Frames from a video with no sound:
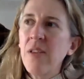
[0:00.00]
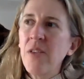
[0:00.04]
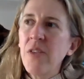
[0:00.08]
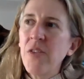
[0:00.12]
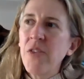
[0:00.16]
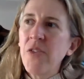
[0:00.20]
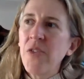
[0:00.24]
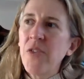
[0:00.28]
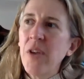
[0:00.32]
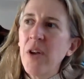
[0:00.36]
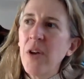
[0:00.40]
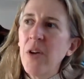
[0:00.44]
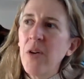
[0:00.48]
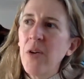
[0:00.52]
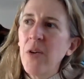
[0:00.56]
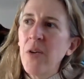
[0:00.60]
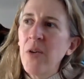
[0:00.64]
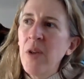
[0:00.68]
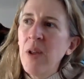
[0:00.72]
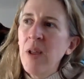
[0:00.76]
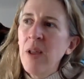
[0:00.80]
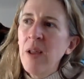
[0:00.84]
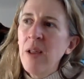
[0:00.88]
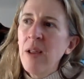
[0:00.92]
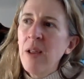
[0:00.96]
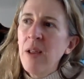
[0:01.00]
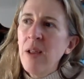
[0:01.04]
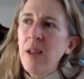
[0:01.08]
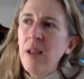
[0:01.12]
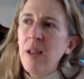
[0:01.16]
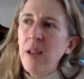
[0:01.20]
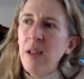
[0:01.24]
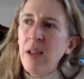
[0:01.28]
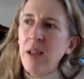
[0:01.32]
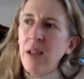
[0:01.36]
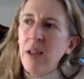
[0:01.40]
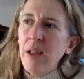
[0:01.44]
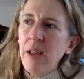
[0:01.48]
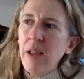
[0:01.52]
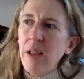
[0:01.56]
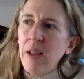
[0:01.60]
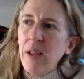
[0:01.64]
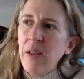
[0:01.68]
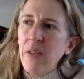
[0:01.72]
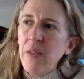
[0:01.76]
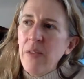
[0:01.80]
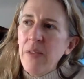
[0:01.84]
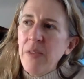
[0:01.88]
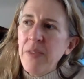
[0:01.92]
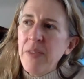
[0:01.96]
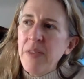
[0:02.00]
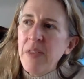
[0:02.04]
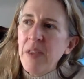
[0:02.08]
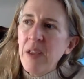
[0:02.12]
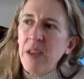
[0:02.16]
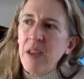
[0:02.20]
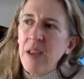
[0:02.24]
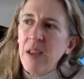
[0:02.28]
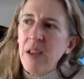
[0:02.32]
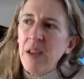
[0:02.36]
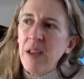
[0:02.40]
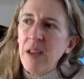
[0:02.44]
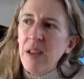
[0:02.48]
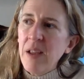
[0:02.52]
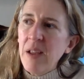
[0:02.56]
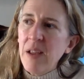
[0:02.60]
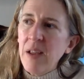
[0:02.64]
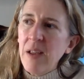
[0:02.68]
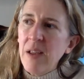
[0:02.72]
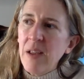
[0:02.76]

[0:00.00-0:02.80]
So, the